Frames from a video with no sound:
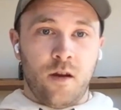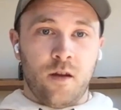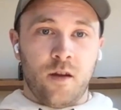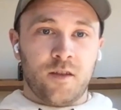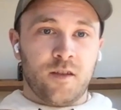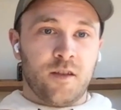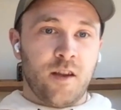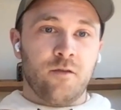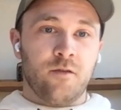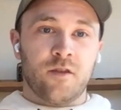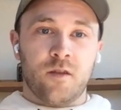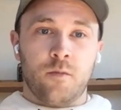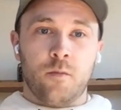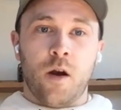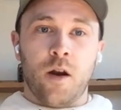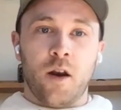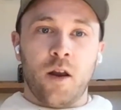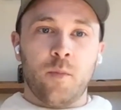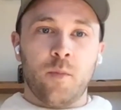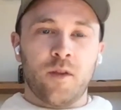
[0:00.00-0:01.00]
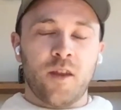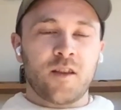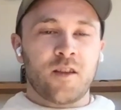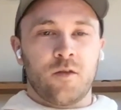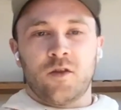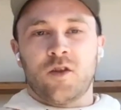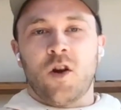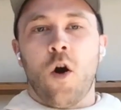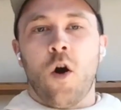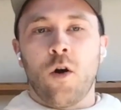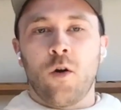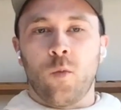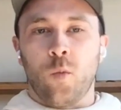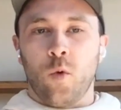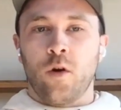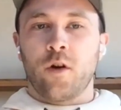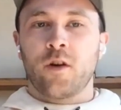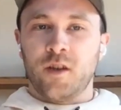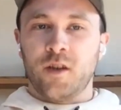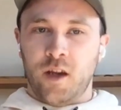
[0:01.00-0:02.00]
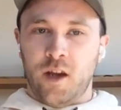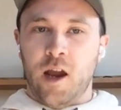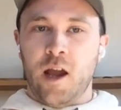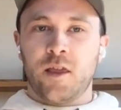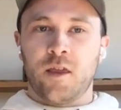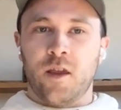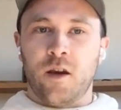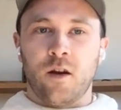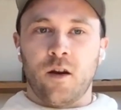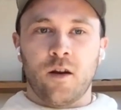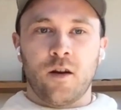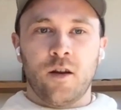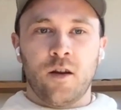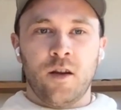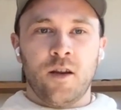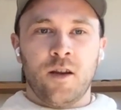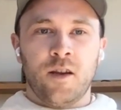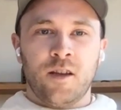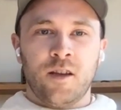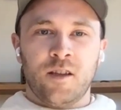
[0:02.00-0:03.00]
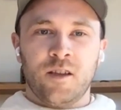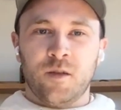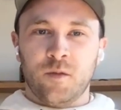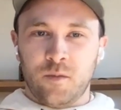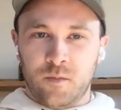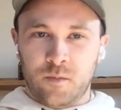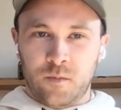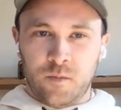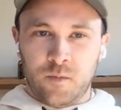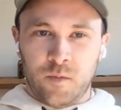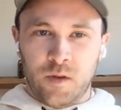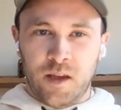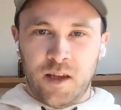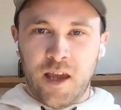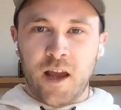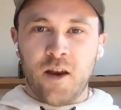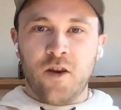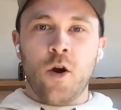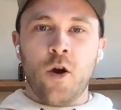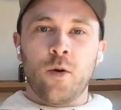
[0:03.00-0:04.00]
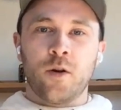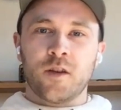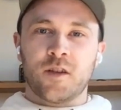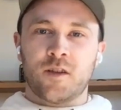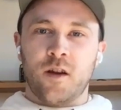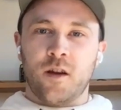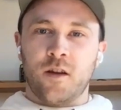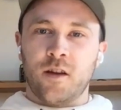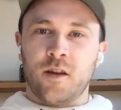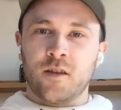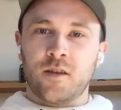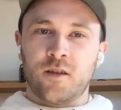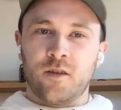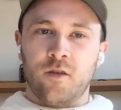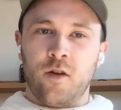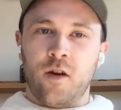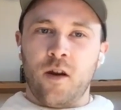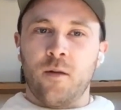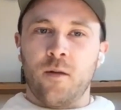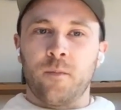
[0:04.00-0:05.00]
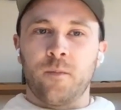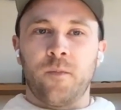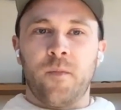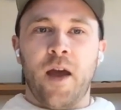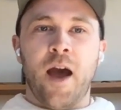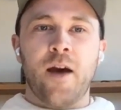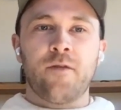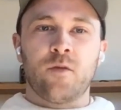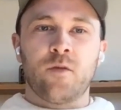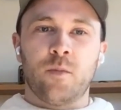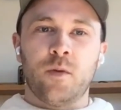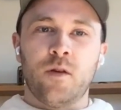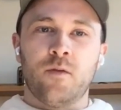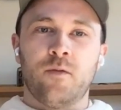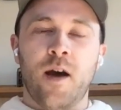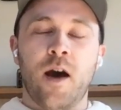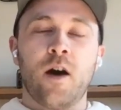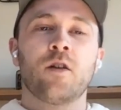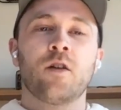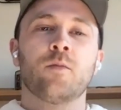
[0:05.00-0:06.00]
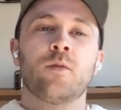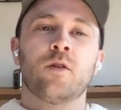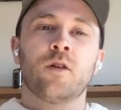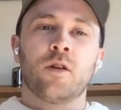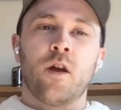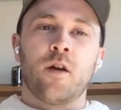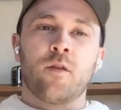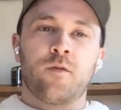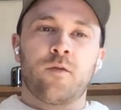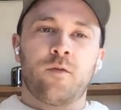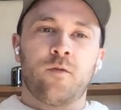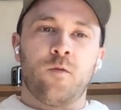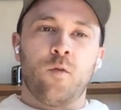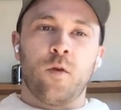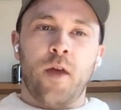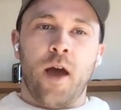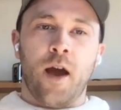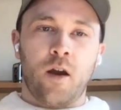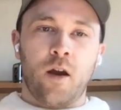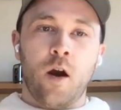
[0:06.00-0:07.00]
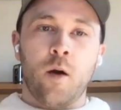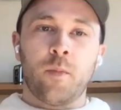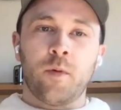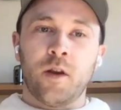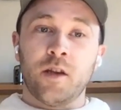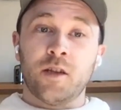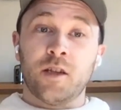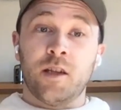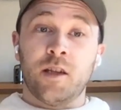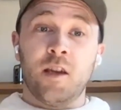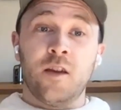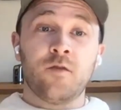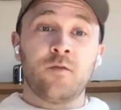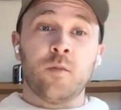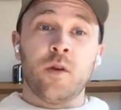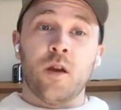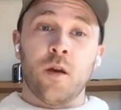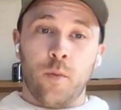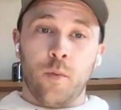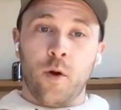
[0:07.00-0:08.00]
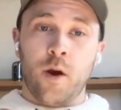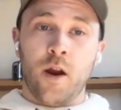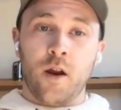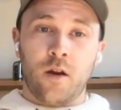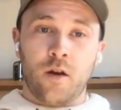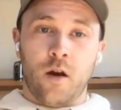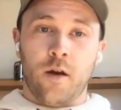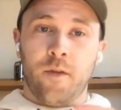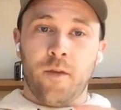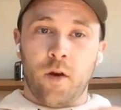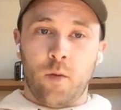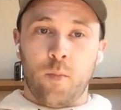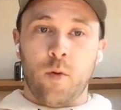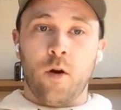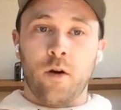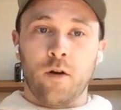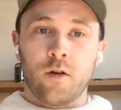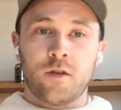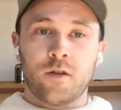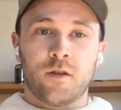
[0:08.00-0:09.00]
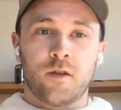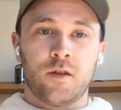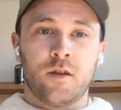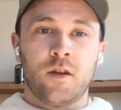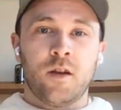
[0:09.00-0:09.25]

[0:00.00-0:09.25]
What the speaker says: Saved some money, but that's hard work to get there. To get noticed on Instagram, have it be valuable enough for that company to give me a break on their parts.